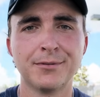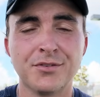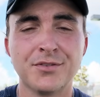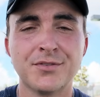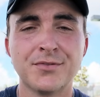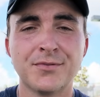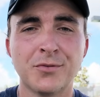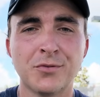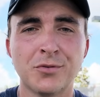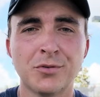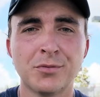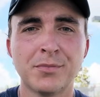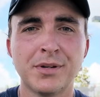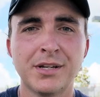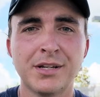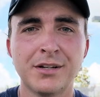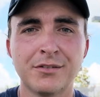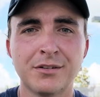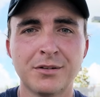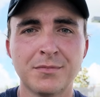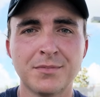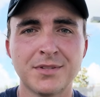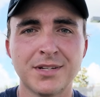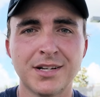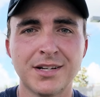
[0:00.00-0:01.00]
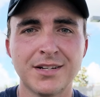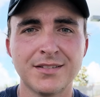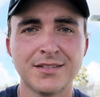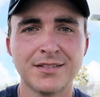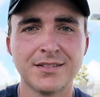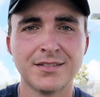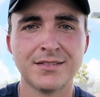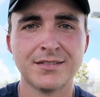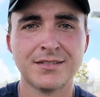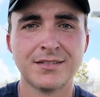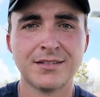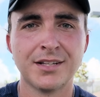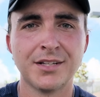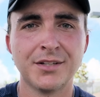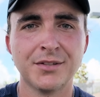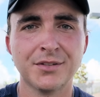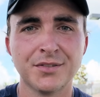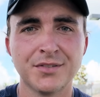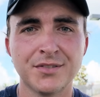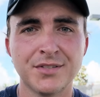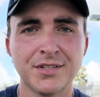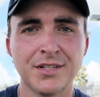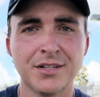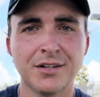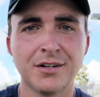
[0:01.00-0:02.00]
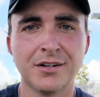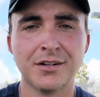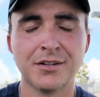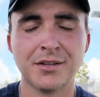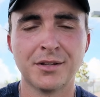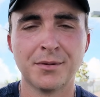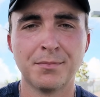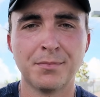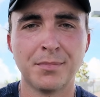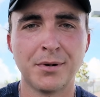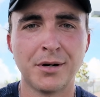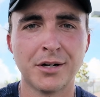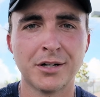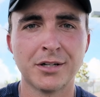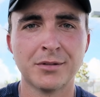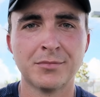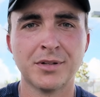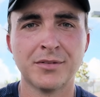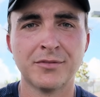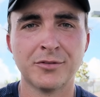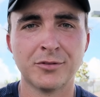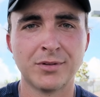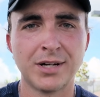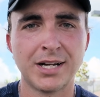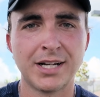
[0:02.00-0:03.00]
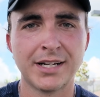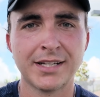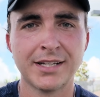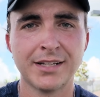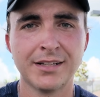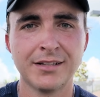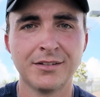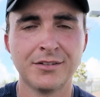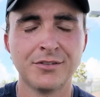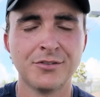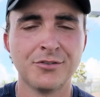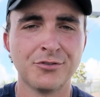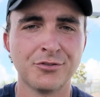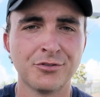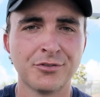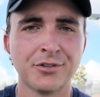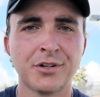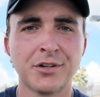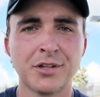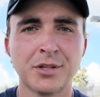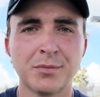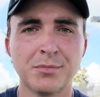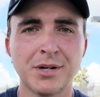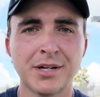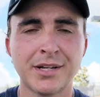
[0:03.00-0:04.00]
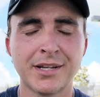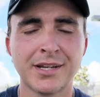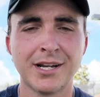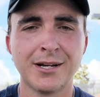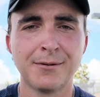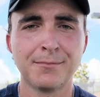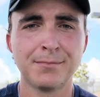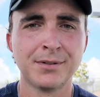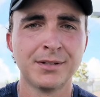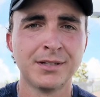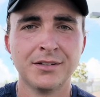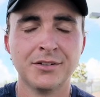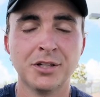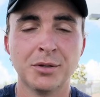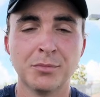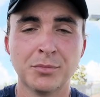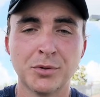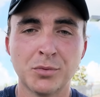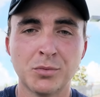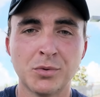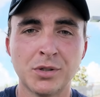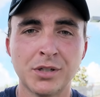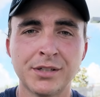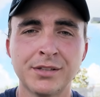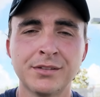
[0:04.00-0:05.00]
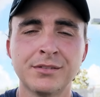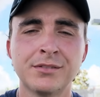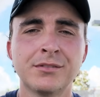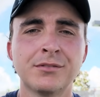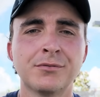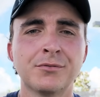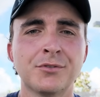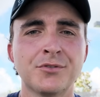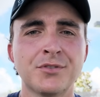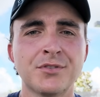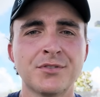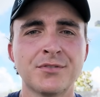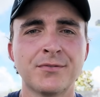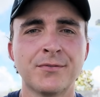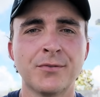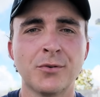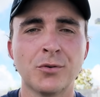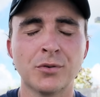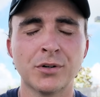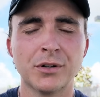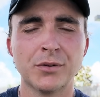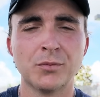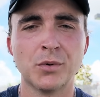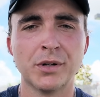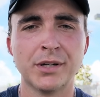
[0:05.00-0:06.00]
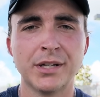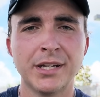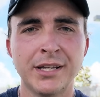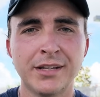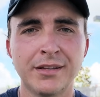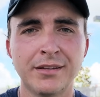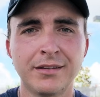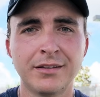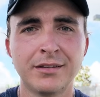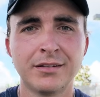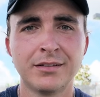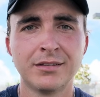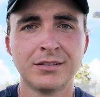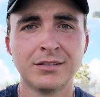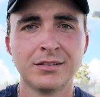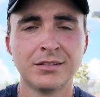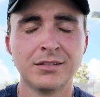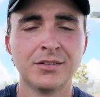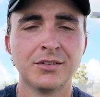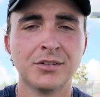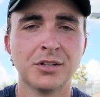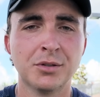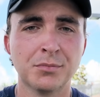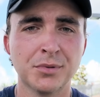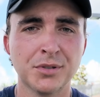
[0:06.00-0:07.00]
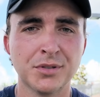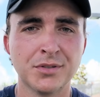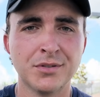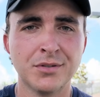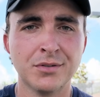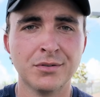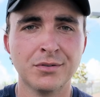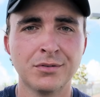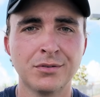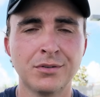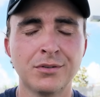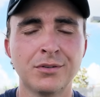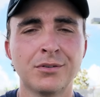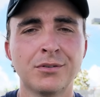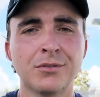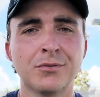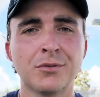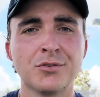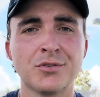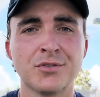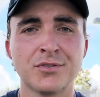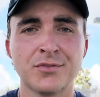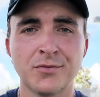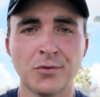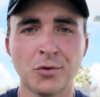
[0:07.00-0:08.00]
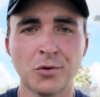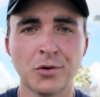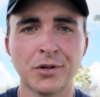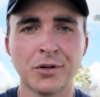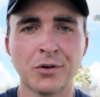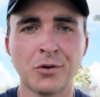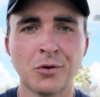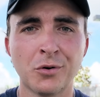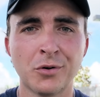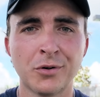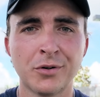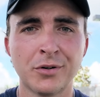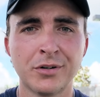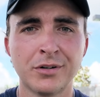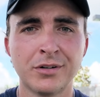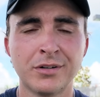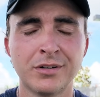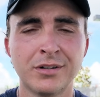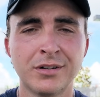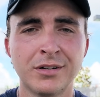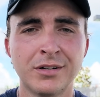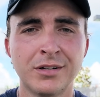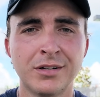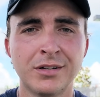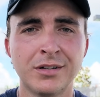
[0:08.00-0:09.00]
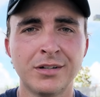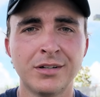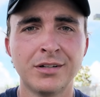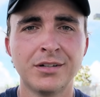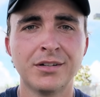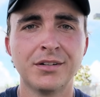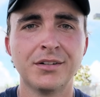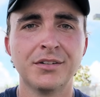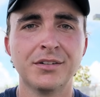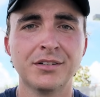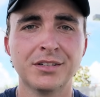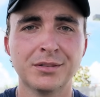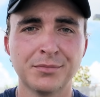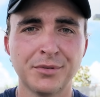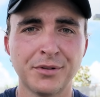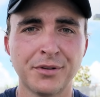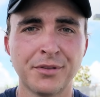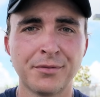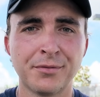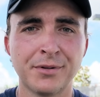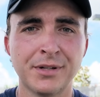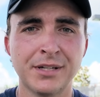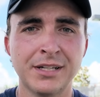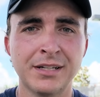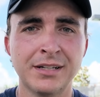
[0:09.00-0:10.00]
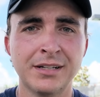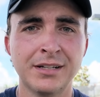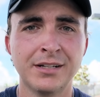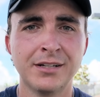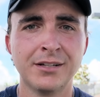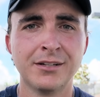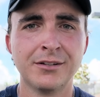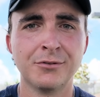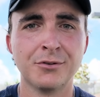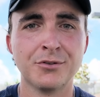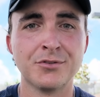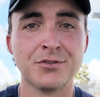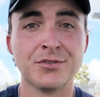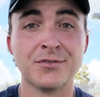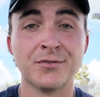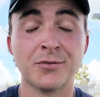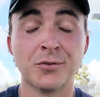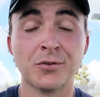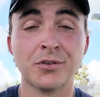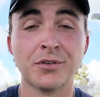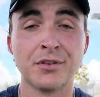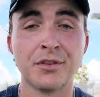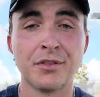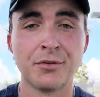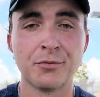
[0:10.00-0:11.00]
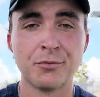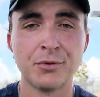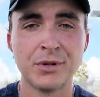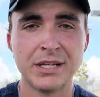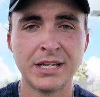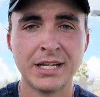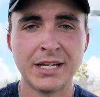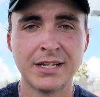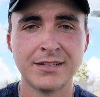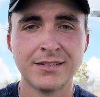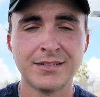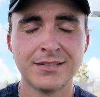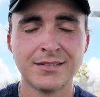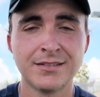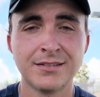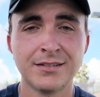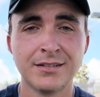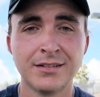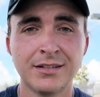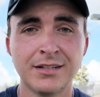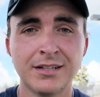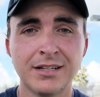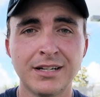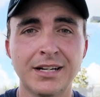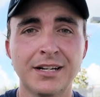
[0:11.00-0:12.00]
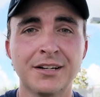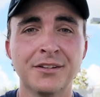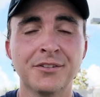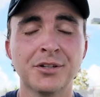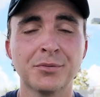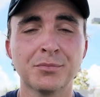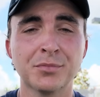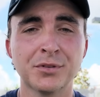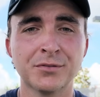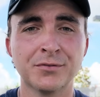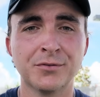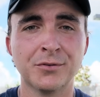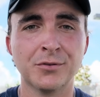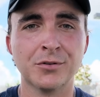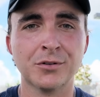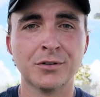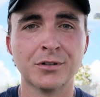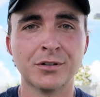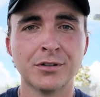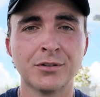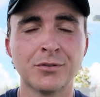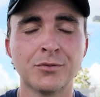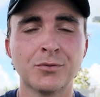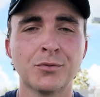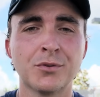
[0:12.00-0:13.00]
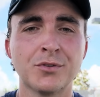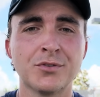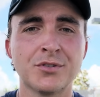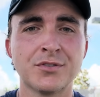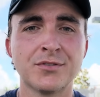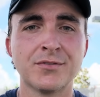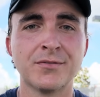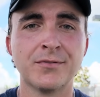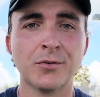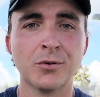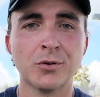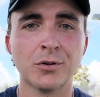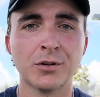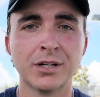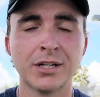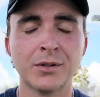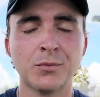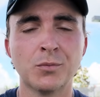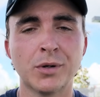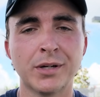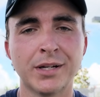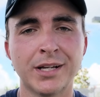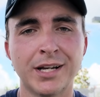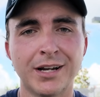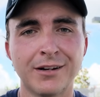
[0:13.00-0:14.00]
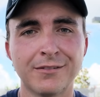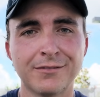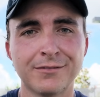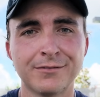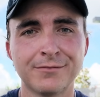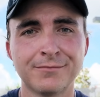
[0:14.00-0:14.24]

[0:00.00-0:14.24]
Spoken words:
There's 4 main grip sizes that you'll see on the bottom of a racket, usually on the butt cap. Number 1, which is 4 1/8. Number 2, which is 4 1/4. Number 3, which is 4 3/8. And number 4, which is 4 1/2.